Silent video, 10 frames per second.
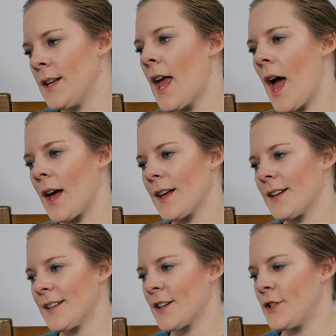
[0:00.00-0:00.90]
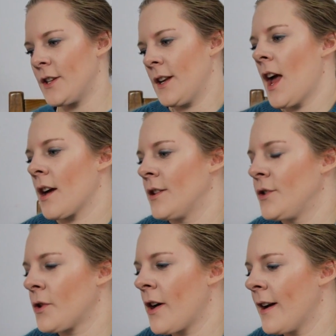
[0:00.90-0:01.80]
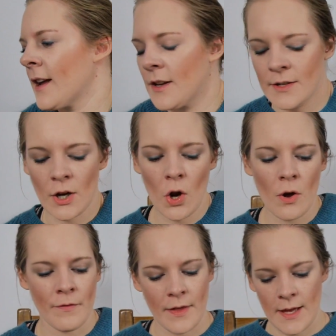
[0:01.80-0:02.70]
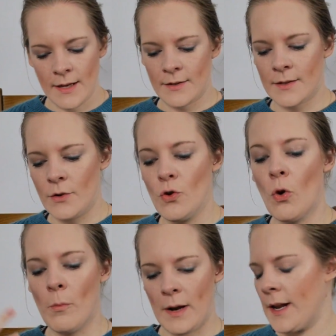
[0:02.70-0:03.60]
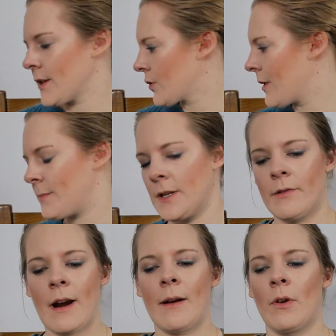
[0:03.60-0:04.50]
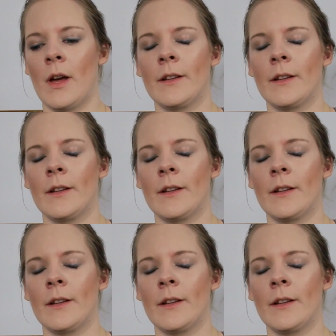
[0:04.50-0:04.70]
Yeah. Because you're going, because a lot of these normally are scripted around like